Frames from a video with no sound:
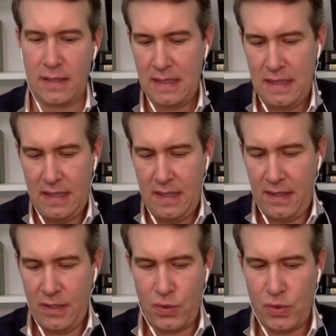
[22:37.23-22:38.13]
And
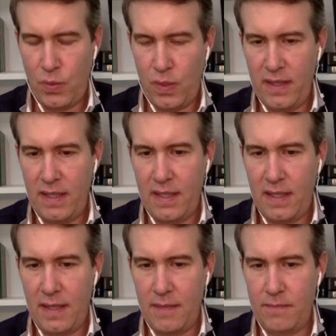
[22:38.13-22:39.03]
this was one that,
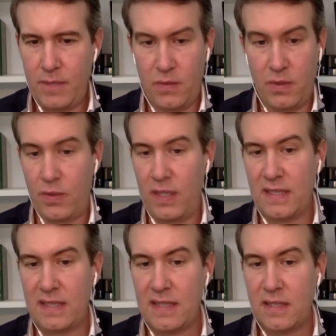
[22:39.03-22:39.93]
you know, it was a great
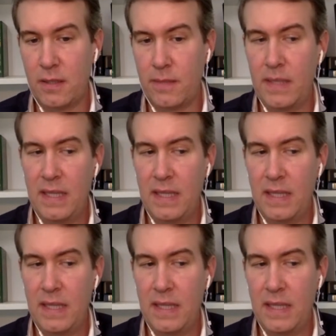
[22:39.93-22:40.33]
system.